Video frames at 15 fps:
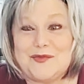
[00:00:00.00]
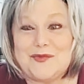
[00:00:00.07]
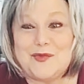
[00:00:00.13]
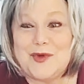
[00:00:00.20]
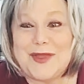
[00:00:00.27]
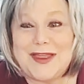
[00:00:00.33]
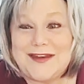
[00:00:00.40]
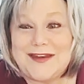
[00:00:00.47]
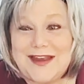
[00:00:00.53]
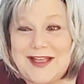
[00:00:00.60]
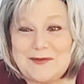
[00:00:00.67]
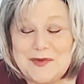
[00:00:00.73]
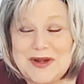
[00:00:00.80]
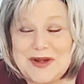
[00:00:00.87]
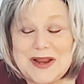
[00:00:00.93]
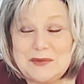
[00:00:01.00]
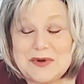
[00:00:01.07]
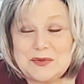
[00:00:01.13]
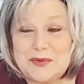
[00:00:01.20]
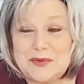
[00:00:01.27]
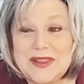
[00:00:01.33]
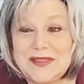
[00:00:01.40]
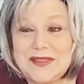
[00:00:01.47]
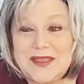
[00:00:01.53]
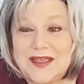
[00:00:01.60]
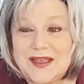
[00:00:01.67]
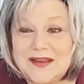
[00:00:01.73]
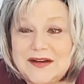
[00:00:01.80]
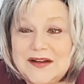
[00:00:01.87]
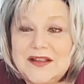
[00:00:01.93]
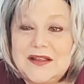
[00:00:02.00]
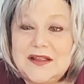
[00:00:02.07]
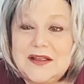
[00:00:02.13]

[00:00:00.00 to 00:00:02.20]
When I would read that.